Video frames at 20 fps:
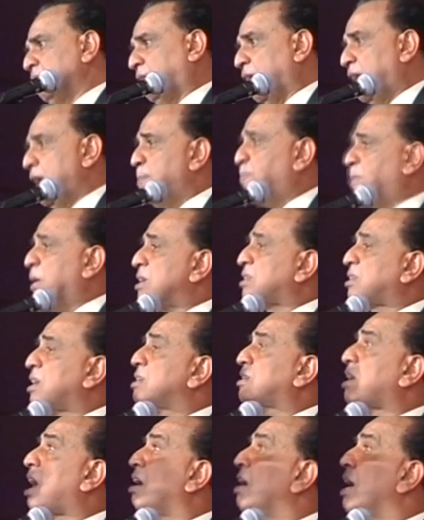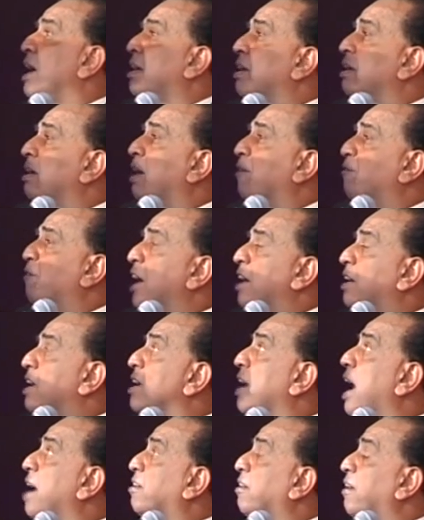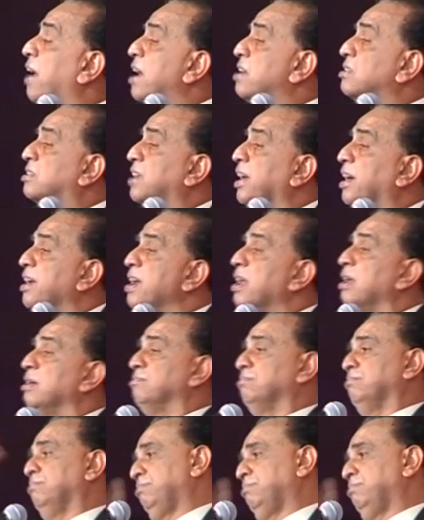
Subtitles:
3 persons are waiting at red signal.